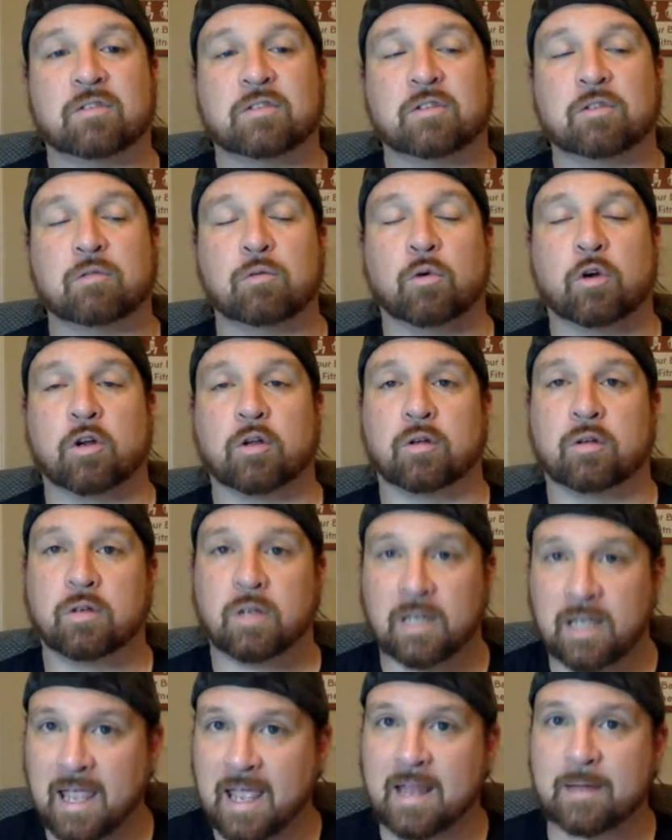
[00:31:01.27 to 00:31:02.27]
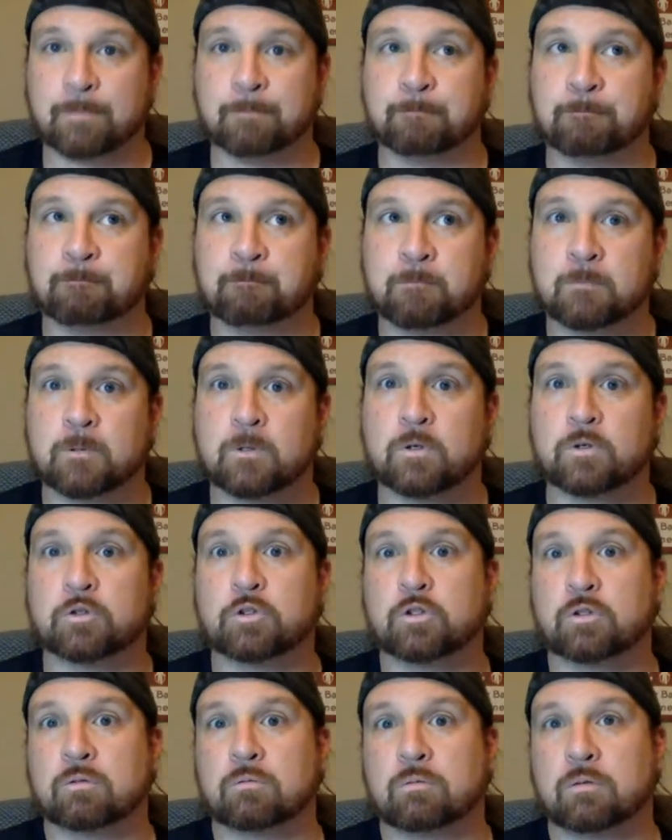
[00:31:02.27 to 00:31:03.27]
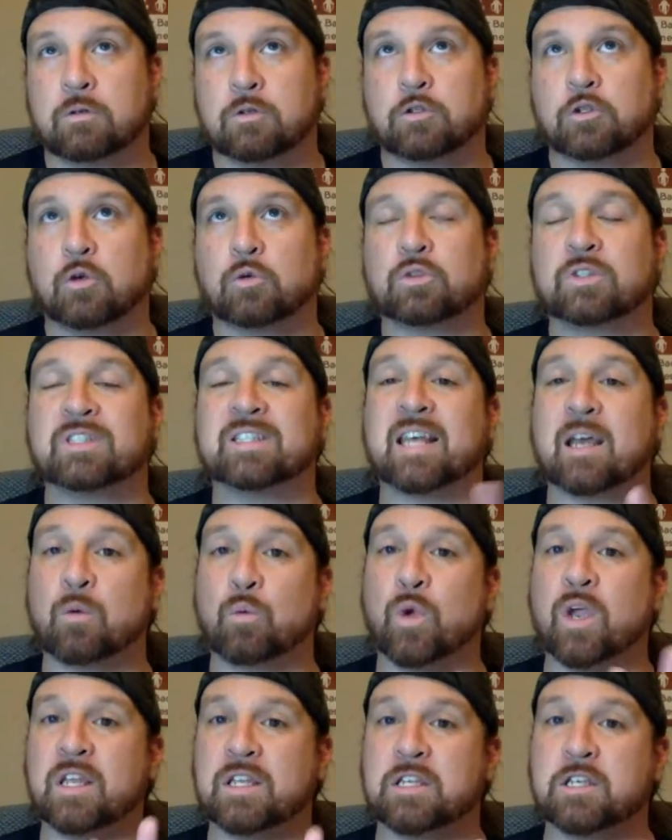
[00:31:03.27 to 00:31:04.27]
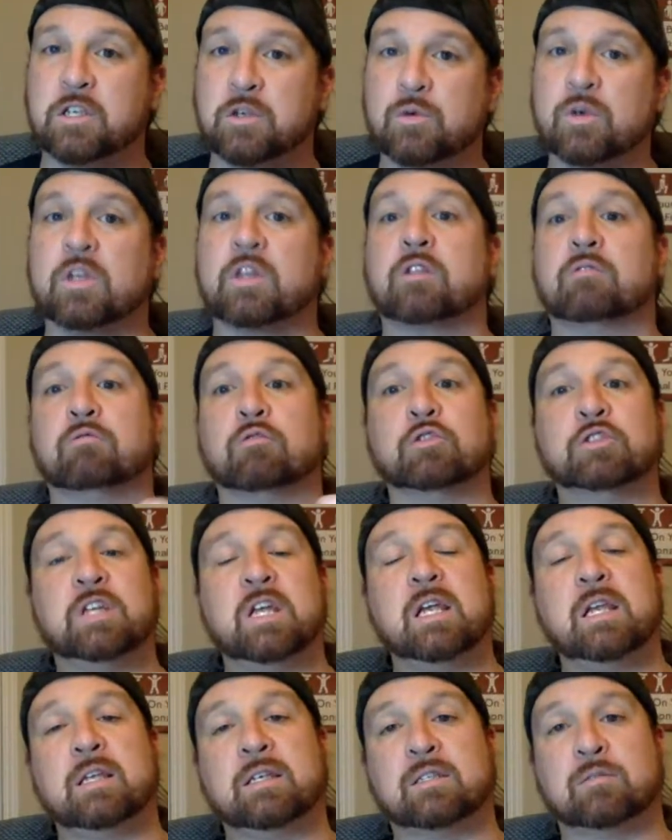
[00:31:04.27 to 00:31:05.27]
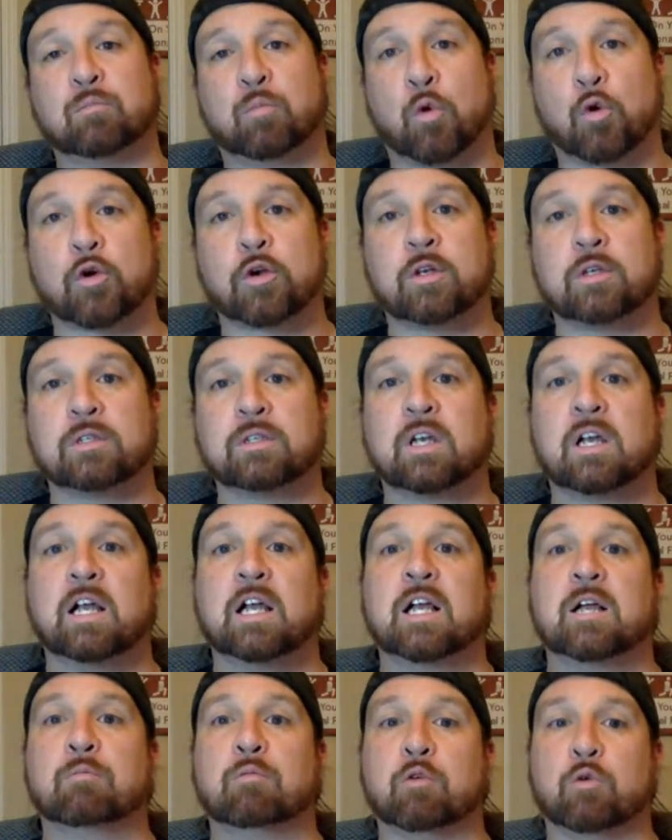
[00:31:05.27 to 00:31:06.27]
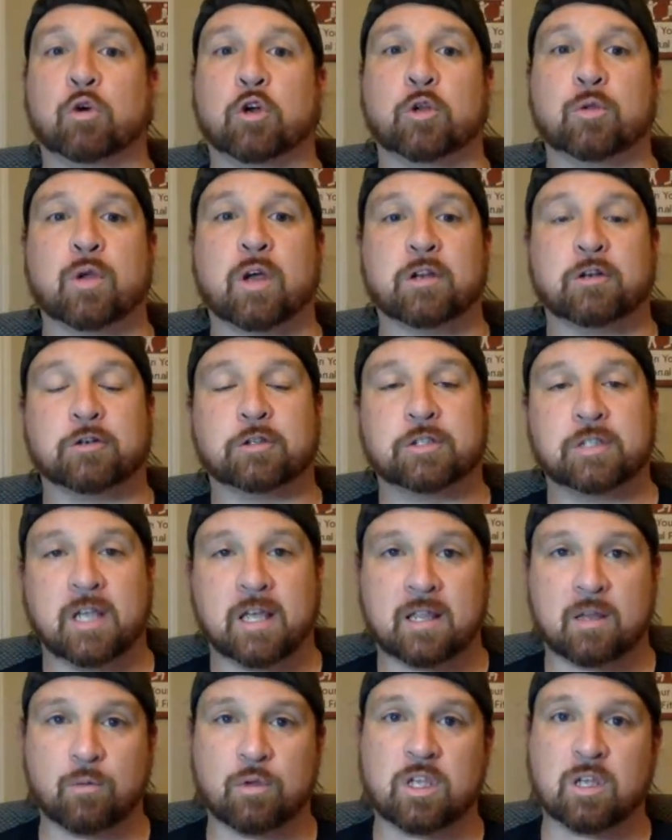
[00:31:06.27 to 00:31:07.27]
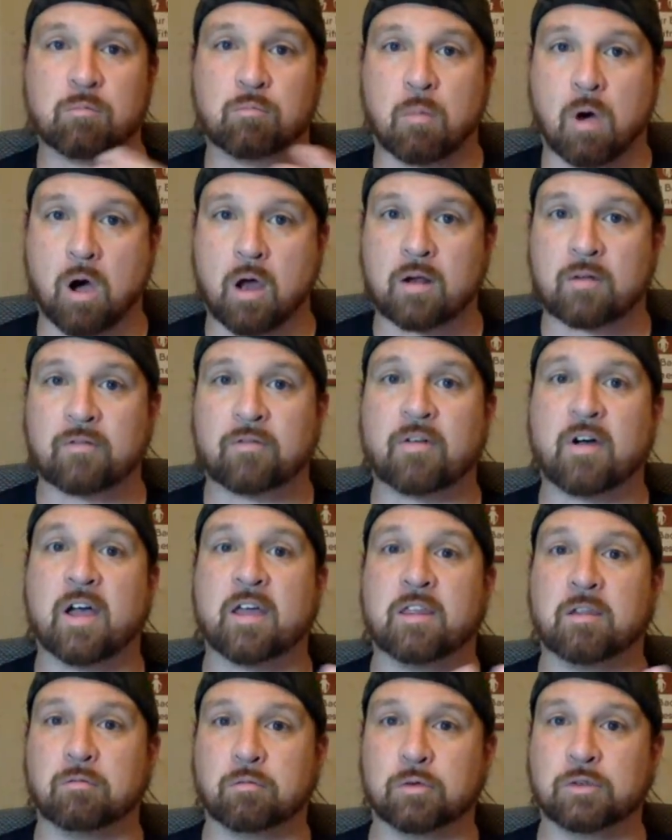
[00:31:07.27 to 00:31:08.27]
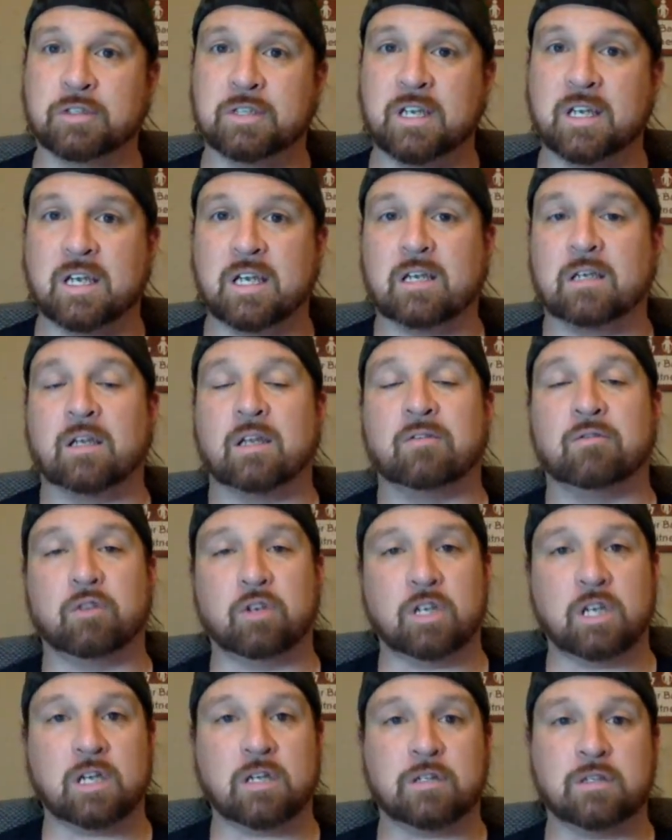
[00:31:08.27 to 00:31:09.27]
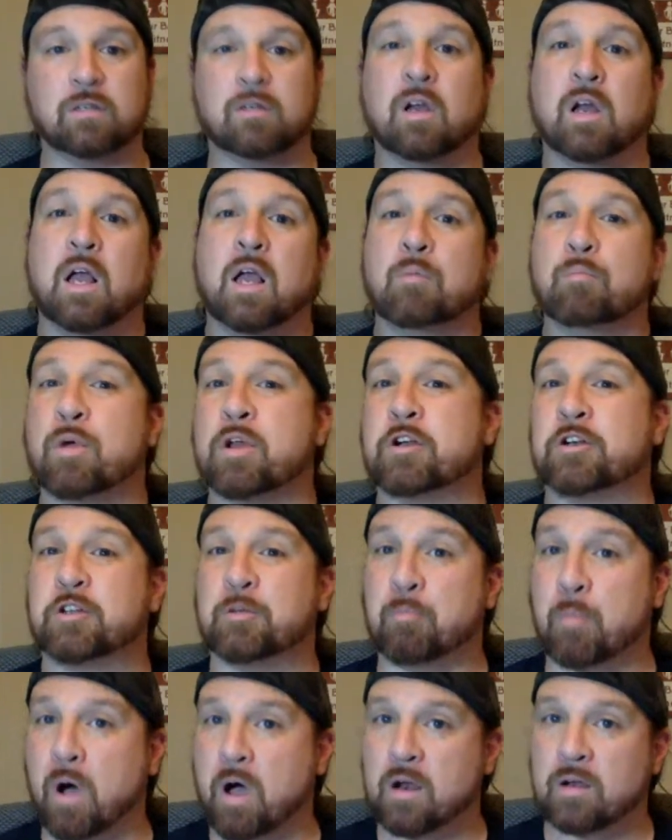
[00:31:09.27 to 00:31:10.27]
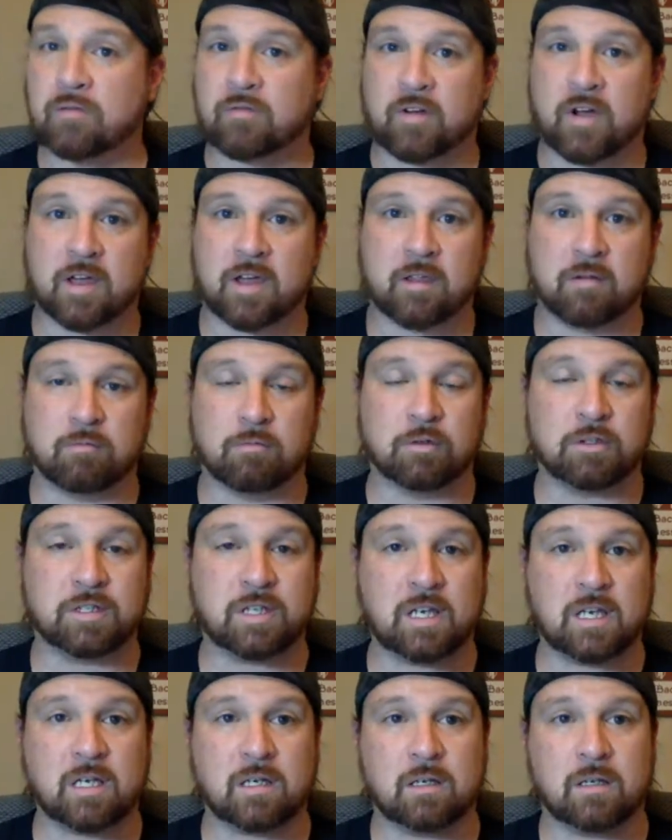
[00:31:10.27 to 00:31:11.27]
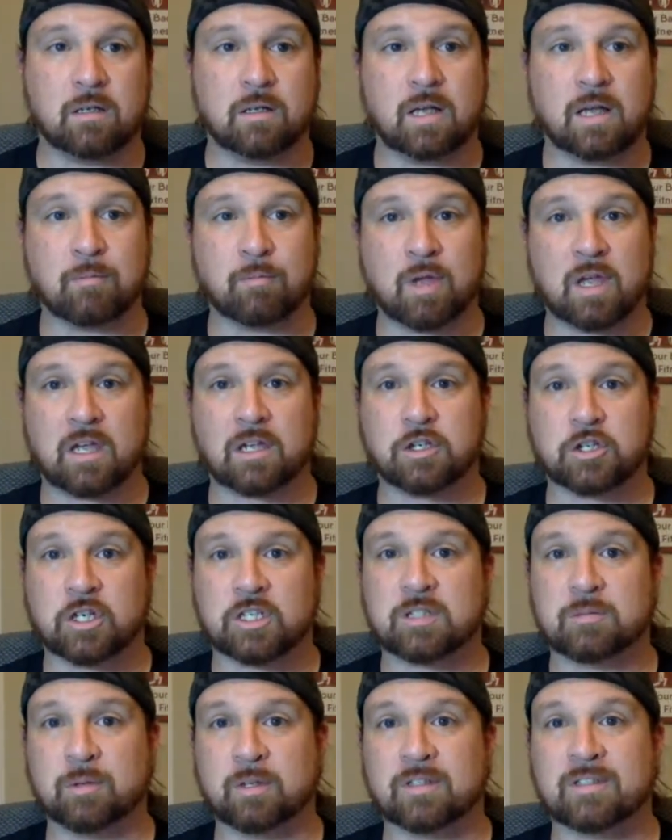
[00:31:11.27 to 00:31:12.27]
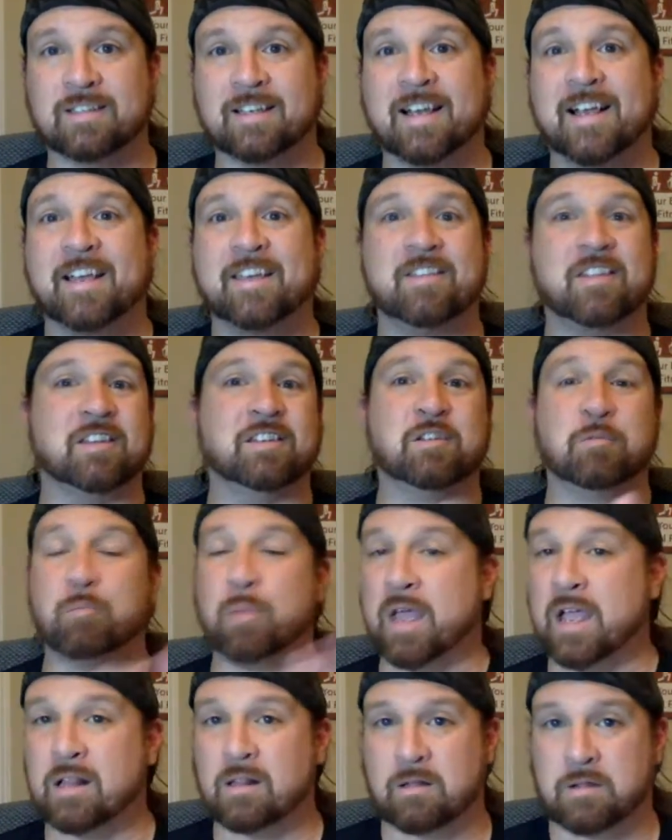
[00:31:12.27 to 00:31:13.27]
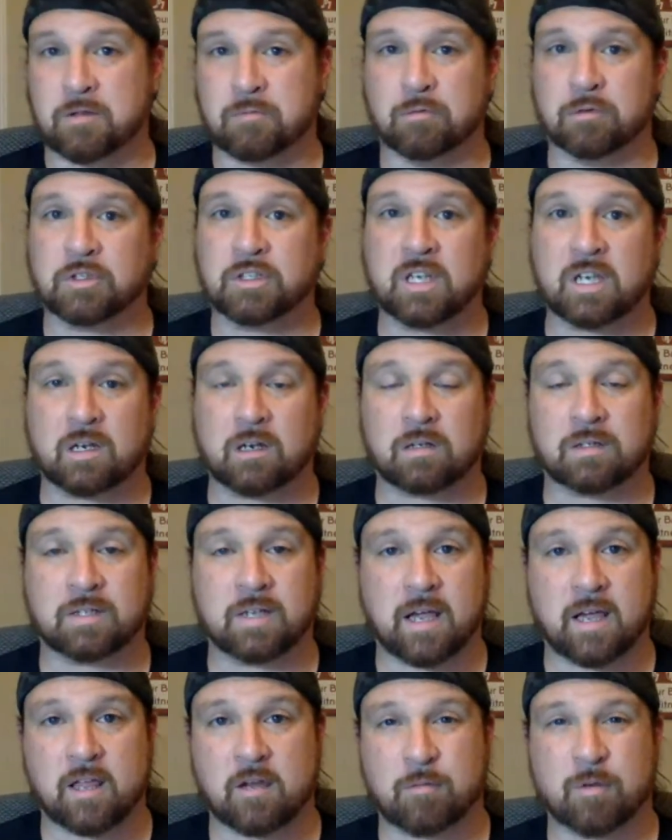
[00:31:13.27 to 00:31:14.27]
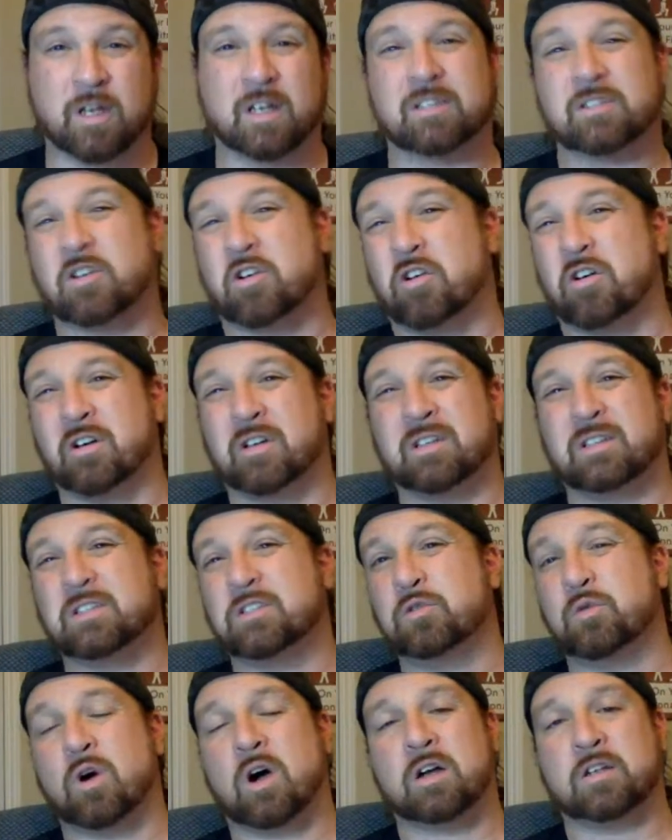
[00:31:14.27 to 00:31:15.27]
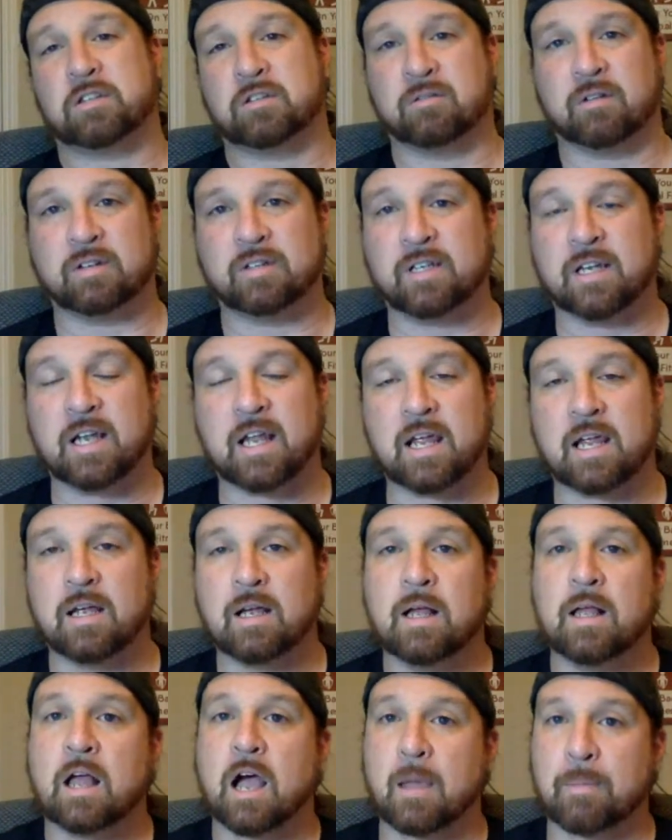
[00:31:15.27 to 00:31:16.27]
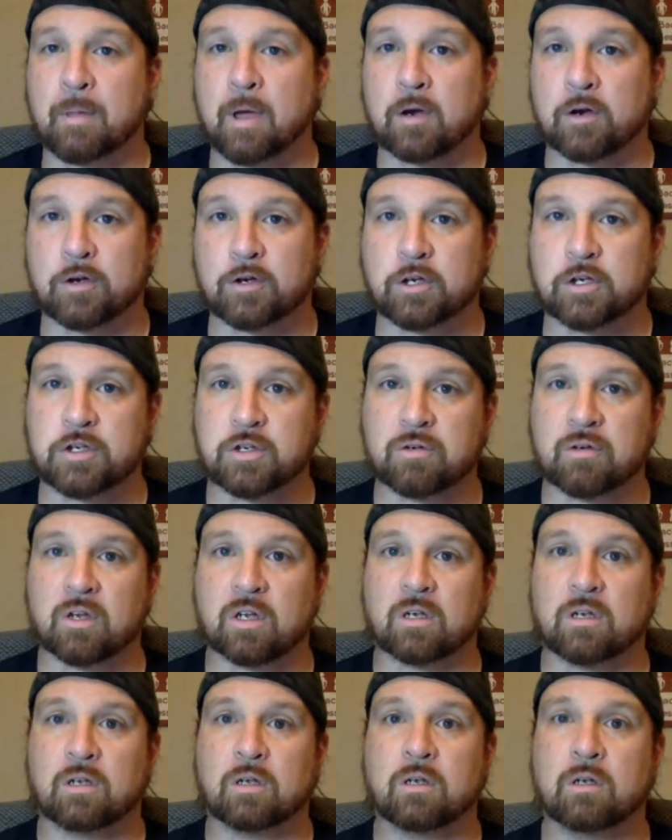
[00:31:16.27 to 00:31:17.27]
So we want to, again, there's no set way to do it. The routine is important. We want to understand that we can modify the routine if we need to. Better to modify the routine and make adjustments than to bail on the routine altogether because, it's too hot to run today. I'm not going to do it.